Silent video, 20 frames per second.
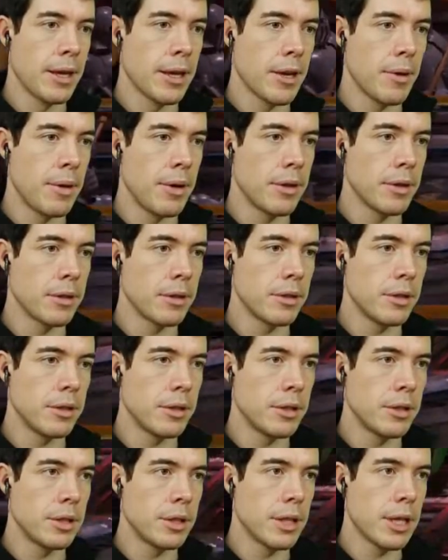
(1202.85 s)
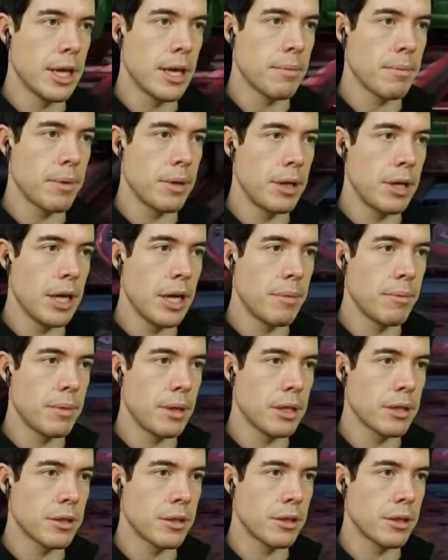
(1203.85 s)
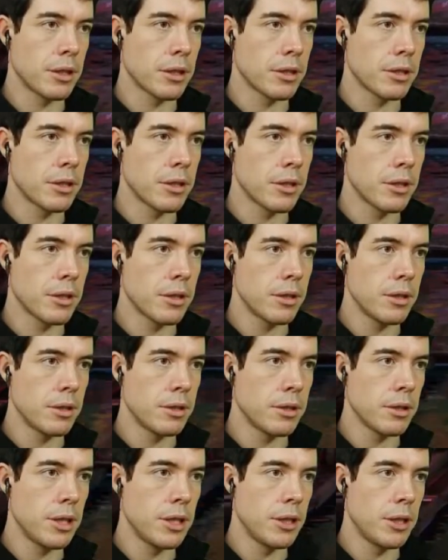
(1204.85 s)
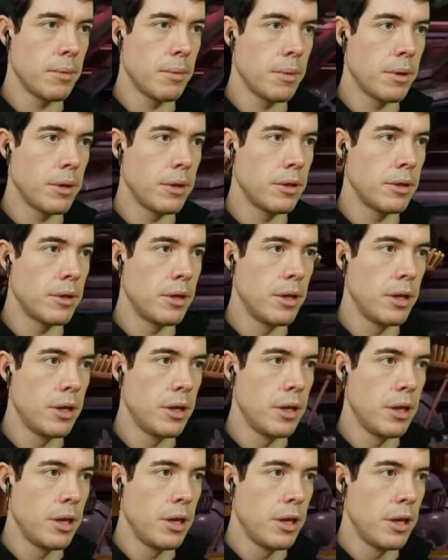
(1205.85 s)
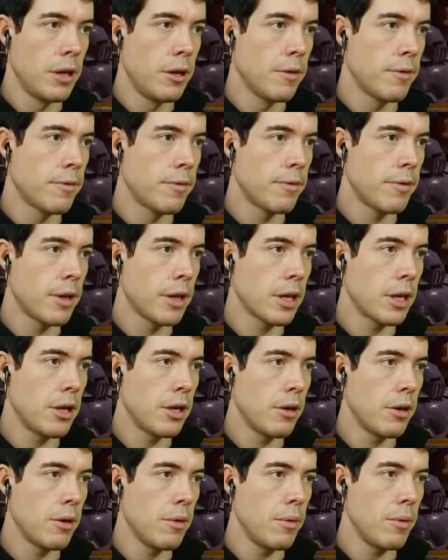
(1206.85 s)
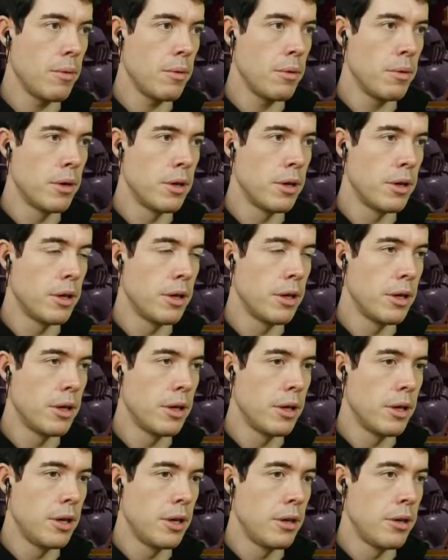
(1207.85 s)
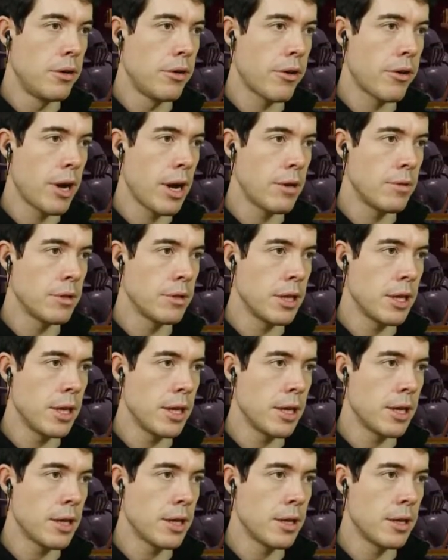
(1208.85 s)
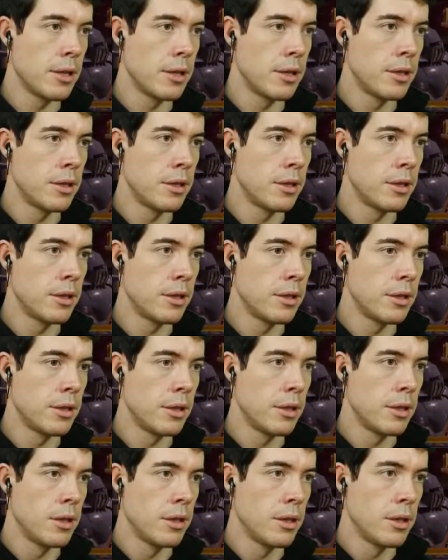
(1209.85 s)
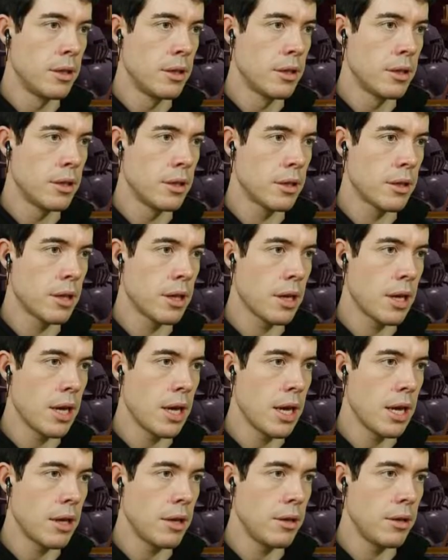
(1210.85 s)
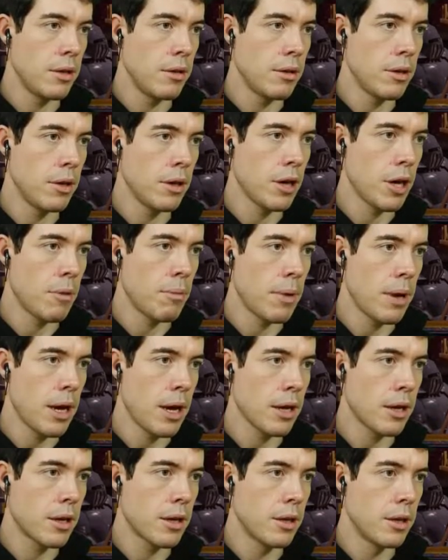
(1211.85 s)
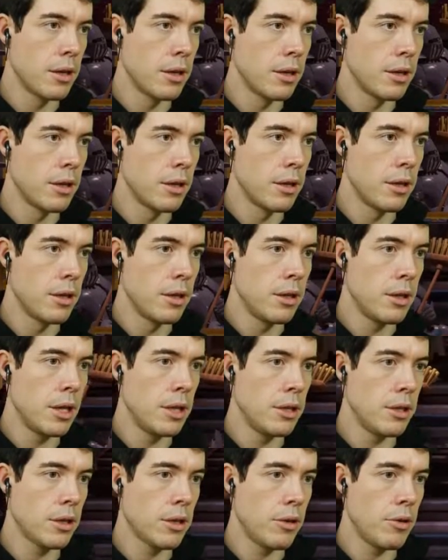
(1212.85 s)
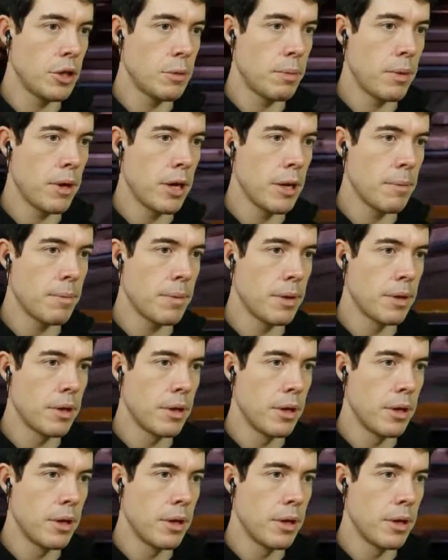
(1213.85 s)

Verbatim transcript: Go on. Yeah, yeah, that's good, that's good. And then we'll flick you round here. Okay, you can go back in your gooch pipe.